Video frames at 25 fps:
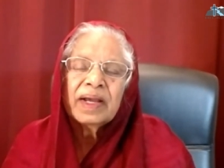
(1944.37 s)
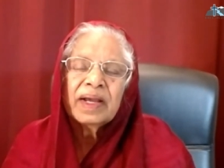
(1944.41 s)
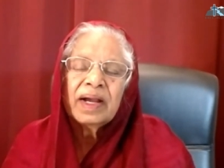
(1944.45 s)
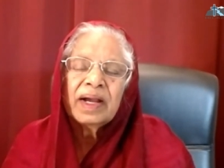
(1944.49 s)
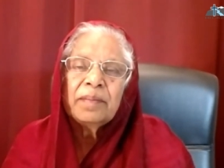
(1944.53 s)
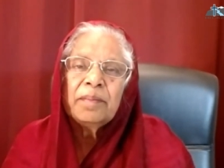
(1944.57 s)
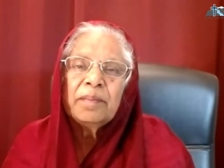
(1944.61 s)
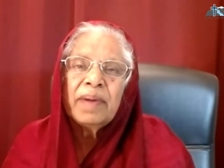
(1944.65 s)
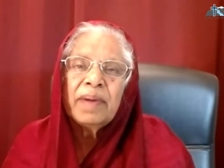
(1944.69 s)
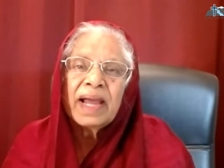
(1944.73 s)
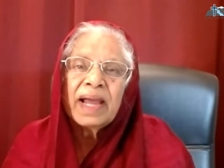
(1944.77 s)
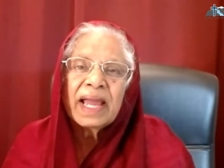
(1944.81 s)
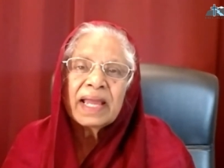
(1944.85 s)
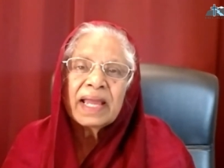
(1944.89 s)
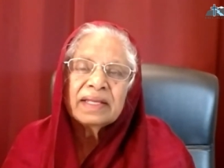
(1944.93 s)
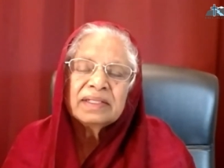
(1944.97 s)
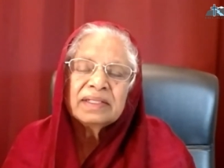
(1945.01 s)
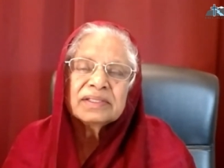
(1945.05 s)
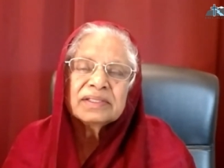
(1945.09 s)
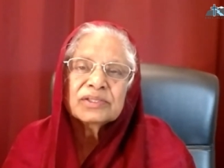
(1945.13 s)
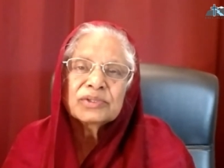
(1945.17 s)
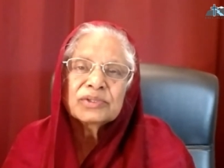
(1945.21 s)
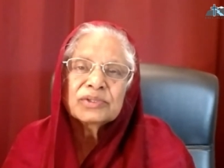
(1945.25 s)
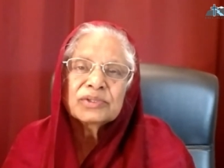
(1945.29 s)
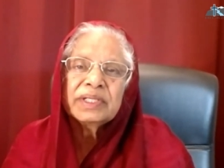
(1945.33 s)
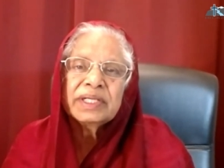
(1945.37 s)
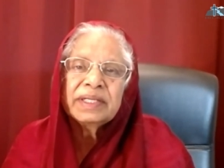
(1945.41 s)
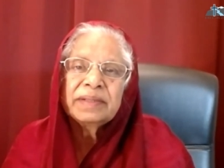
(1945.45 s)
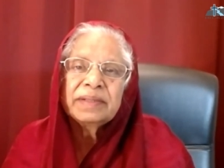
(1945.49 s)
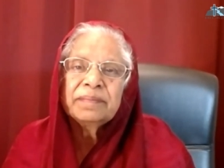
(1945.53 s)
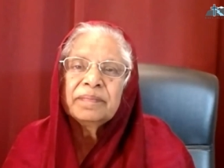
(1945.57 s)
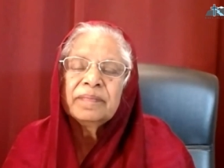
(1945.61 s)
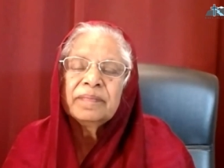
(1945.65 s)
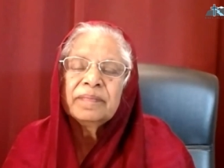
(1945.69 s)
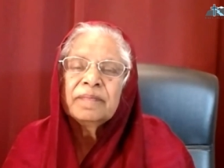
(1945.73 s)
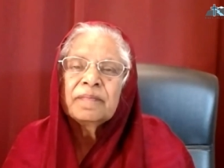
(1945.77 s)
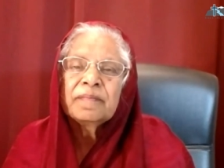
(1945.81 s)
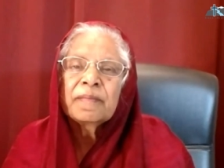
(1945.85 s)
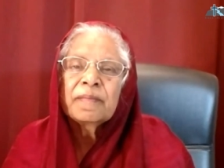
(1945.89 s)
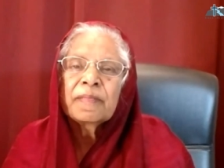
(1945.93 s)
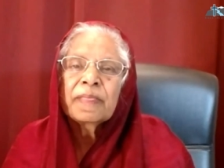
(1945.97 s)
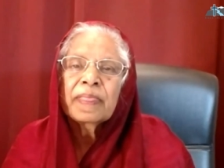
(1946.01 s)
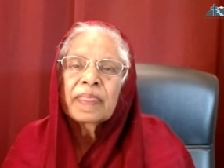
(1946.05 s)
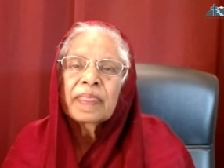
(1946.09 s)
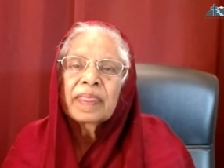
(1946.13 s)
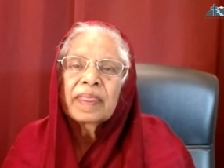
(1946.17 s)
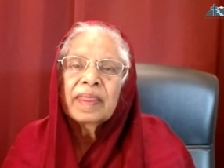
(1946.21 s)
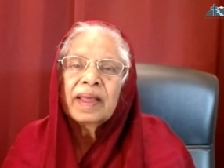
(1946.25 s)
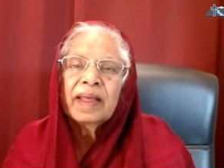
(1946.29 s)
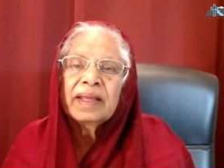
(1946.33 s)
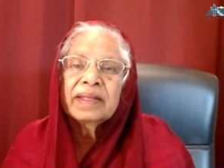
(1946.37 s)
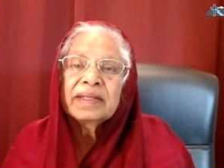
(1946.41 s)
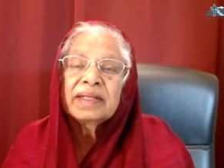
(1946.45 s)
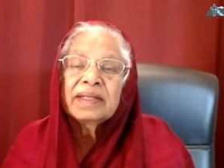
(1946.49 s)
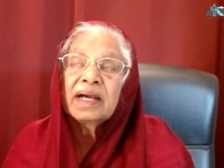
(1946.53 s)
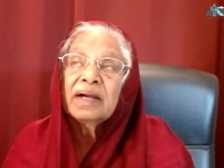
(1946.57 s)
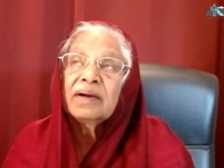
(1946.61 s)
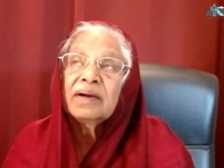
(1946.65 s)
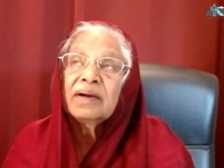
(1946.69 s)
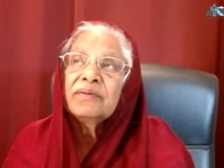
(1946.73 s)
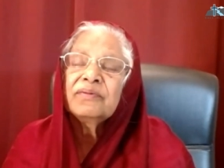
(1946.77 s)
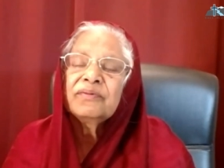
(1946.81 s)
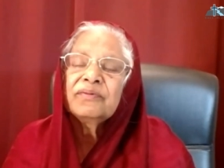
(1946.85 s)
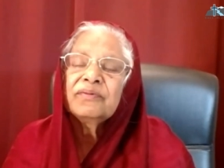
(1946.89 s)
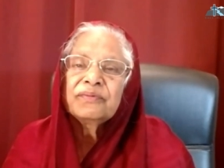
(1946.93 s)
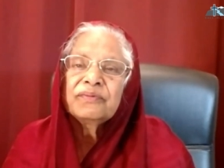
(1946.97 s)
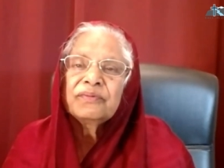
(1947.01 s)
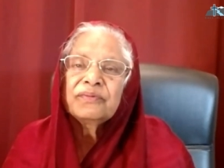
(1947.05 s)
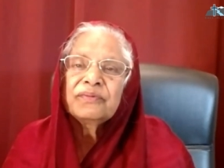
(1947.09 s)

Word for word: our back is to Him and our